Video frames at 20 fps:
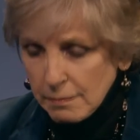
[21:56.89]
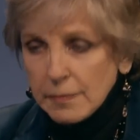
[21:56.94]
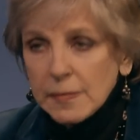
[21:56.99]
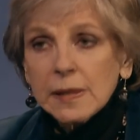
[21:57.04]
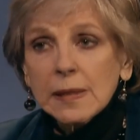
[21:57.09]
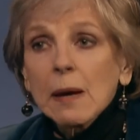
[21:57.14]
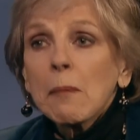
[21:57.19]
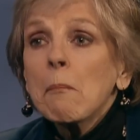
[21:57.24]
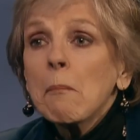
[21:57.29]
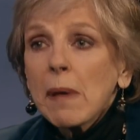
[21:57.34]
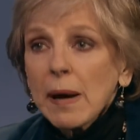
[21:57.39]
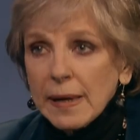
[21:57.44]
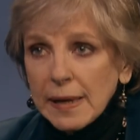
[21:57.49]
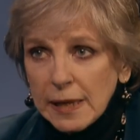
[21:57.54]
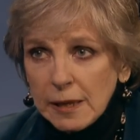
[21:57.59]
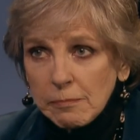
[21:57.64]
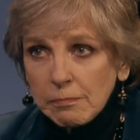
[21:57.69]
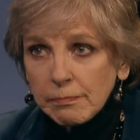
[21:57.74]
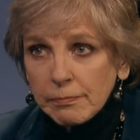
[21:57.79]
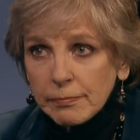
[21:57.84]
some
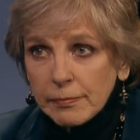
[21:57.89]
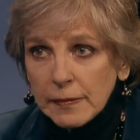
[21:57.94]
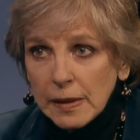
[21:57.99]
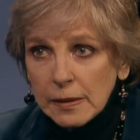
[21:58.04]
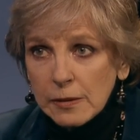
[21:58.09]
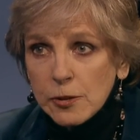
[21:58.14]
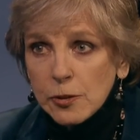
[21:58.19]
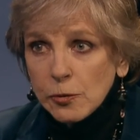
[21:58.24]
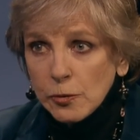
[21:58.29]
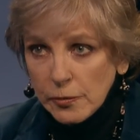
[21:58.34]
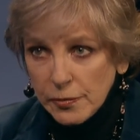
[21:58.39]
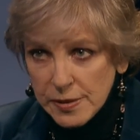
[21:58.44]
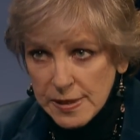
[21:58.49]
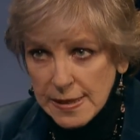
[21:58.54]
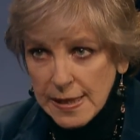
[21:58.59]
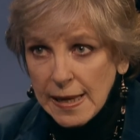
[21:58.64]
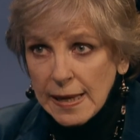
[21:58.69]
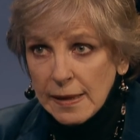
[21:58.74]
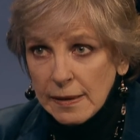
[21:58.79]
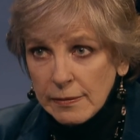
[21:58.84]
money that you have
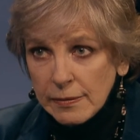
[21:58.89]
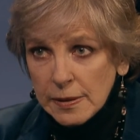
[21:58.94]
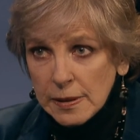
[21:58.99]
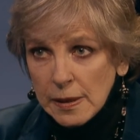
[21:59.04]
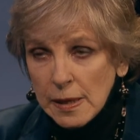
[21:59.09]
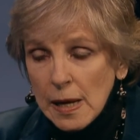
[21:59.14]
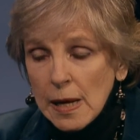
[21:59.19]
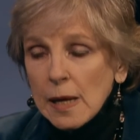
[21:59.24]
saved,